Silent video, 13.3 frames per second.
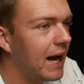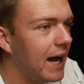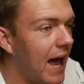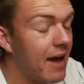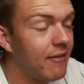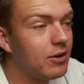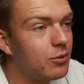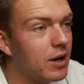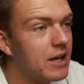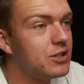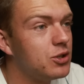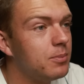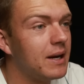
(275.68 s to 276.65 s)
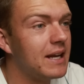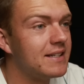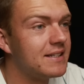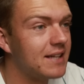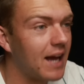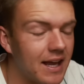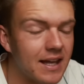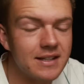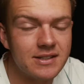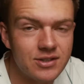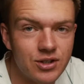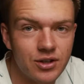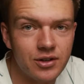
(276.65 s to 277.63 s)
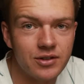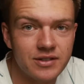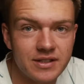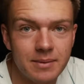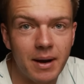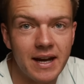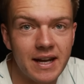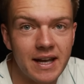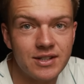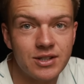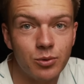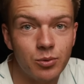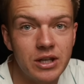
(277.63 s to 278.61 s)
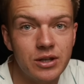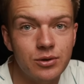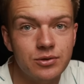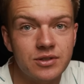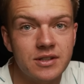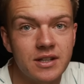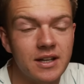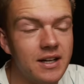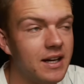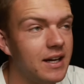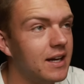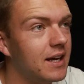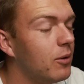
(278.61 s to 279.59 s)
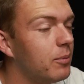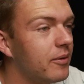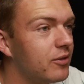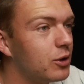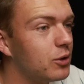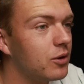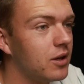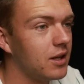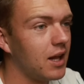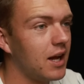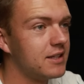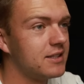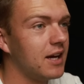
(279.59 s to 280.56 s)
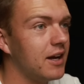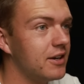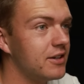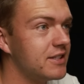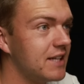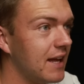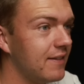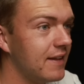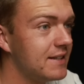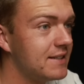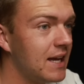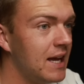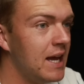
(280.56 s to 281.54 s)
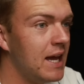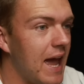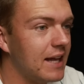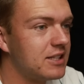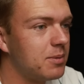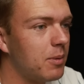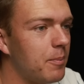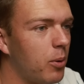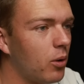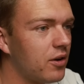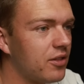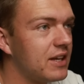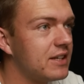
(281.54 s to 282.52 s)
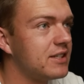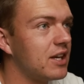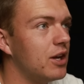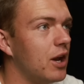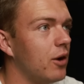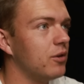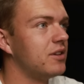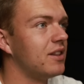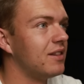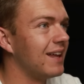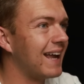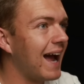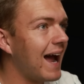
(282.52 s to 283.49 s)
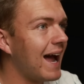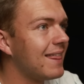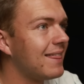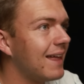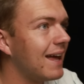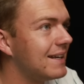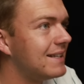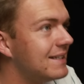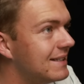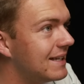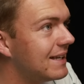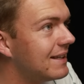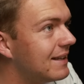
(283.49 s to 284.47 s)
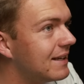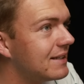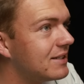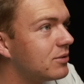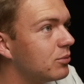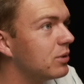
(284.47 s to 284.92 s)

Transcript: Uh, I haven't read too many science journals in my day, so we use the help of Google a lot to understand this. And some important things to note, the guy that did this